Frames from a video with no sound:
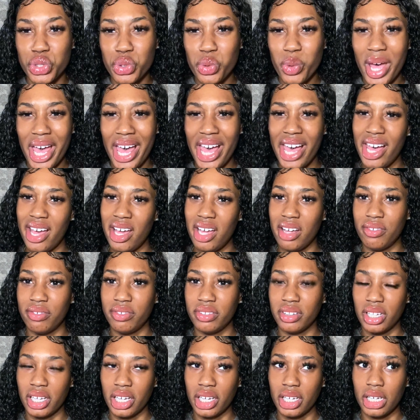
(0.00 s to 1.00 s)
You have
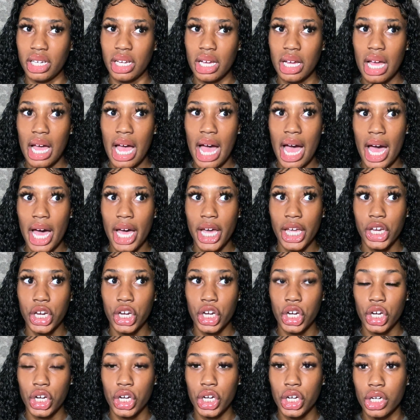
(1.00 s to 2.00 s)
like
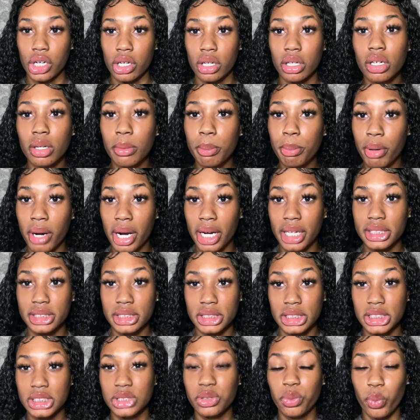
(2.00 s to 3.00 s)
higher
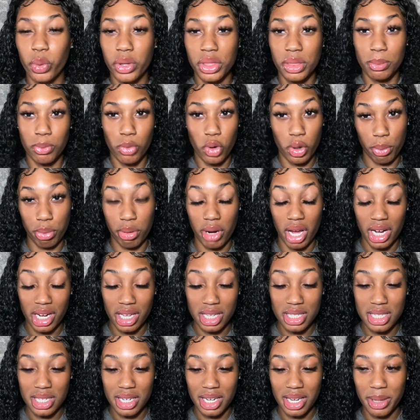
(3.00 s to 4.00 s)
prices with more
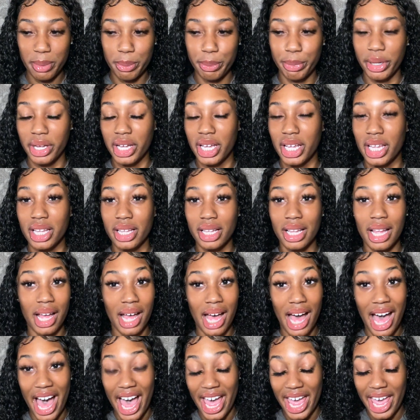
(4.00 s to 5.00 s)
products in it, but
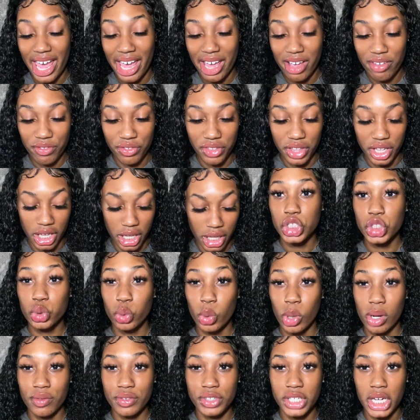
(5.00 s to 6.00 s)
I have the
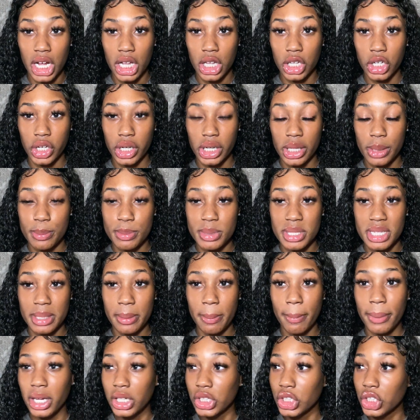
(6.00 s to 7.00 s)
twelve dollar
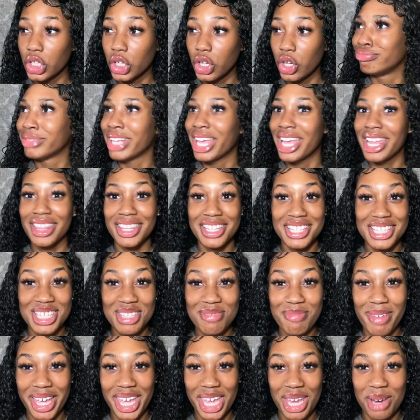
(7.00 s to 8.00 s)
Ipsy bundle. This is
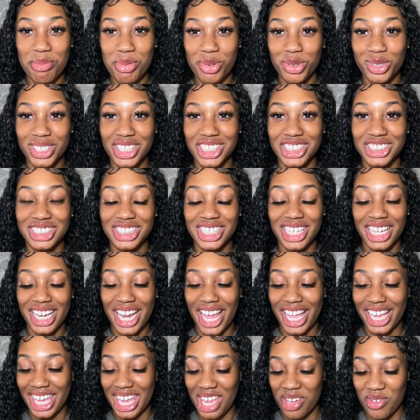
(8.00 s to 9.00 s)
my April edition and
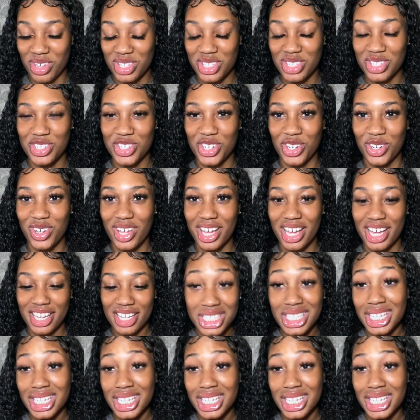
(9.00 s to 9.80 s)
I can't wait to show you guys.